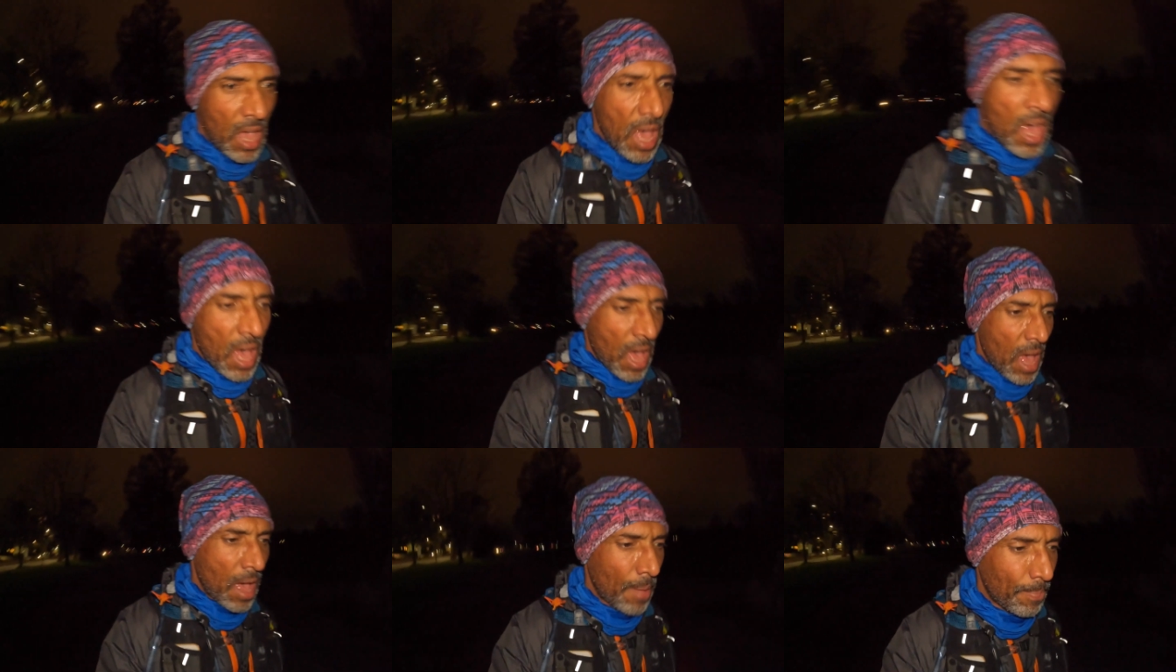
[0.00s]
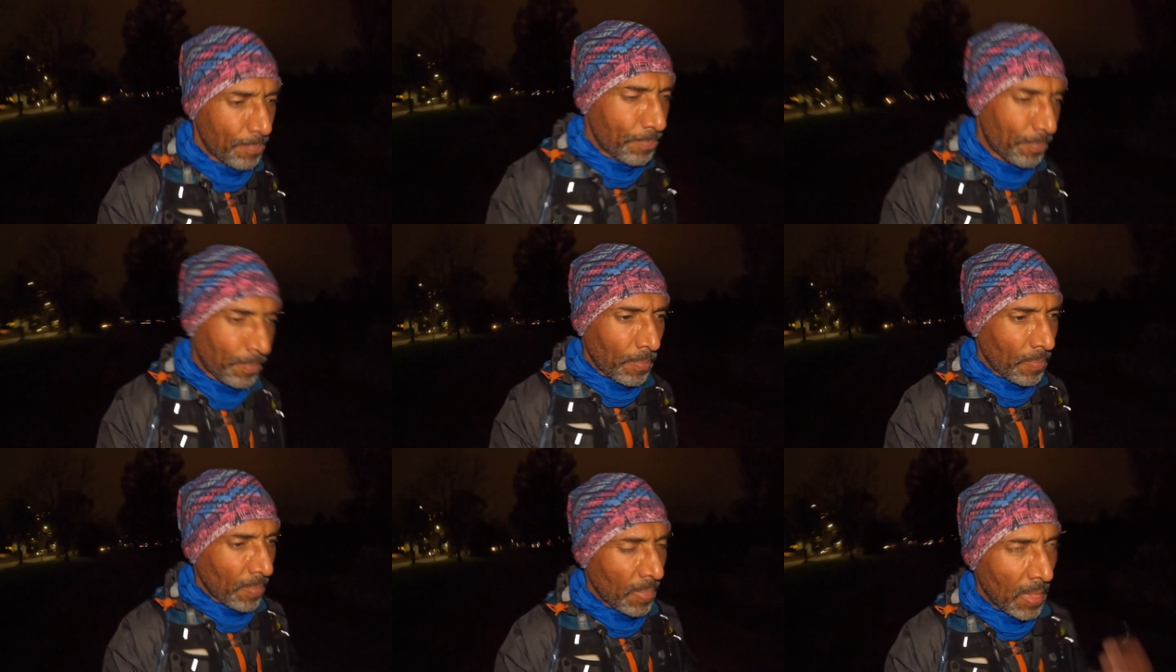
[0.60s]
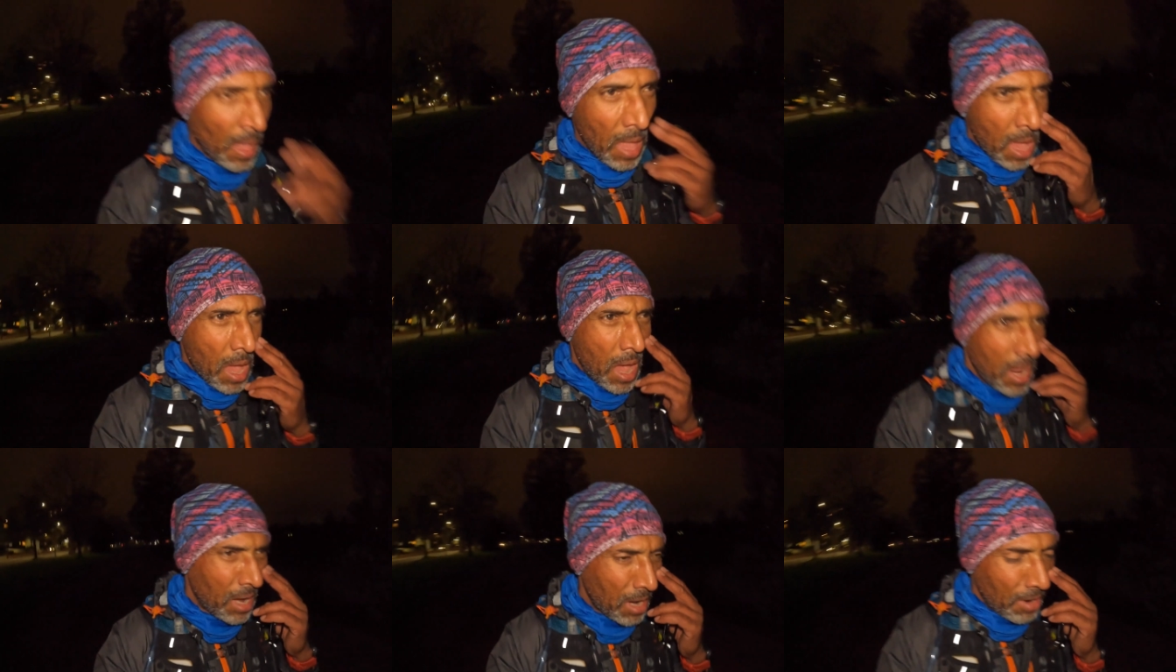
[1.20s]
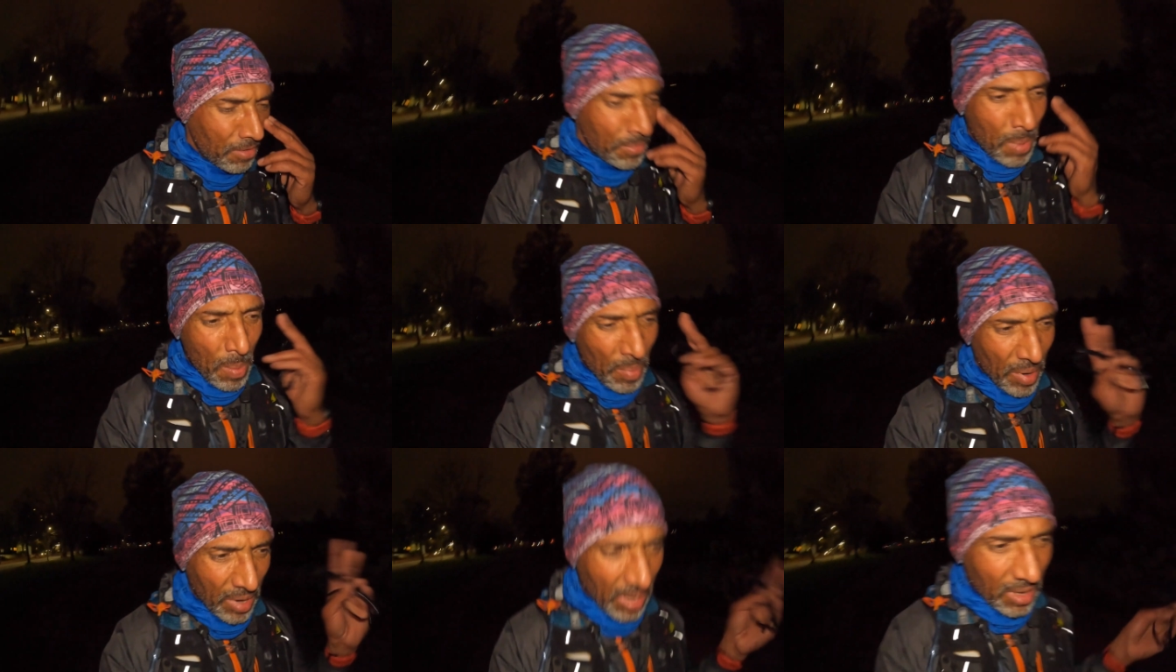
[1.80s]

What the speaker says: And I remember,